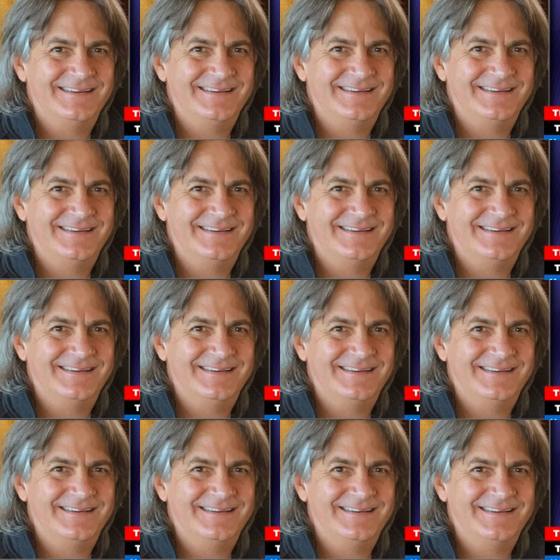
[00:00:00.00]

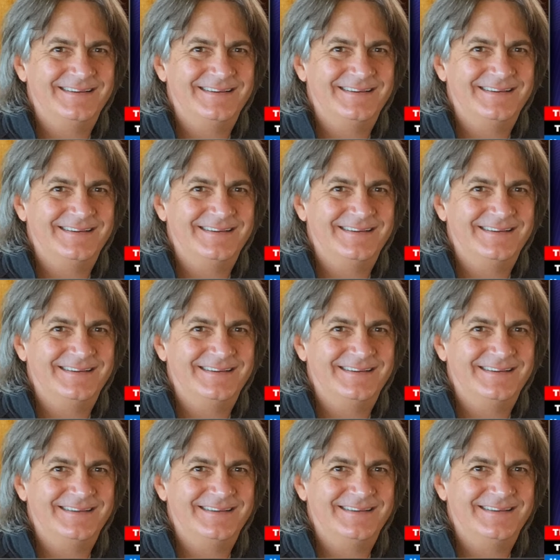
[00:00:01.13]

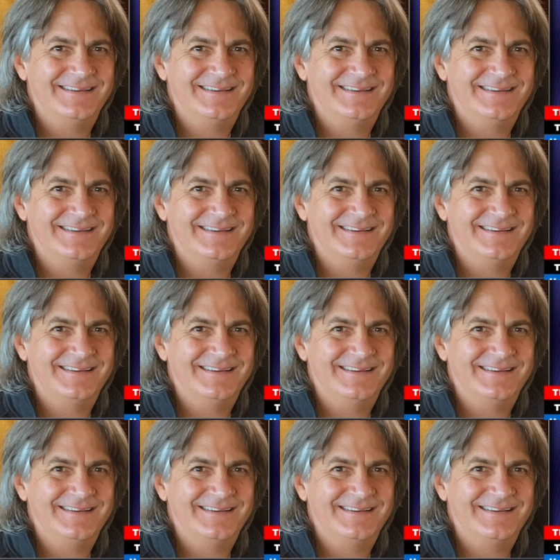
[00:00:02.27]

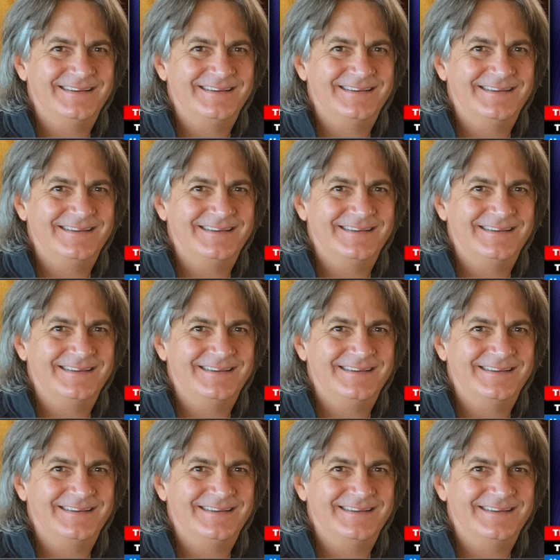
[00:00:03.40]

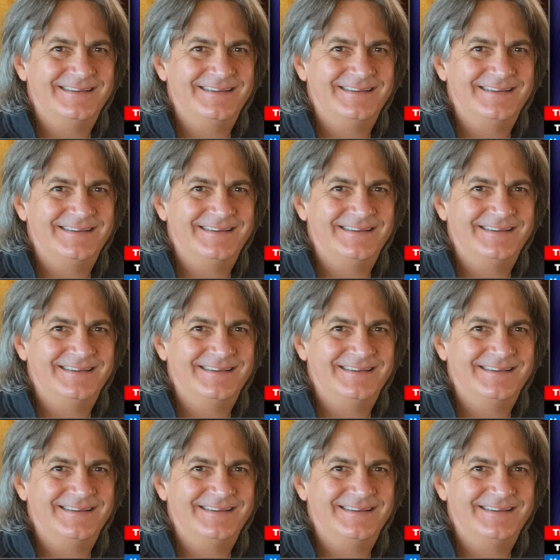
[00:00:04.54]
[no speech]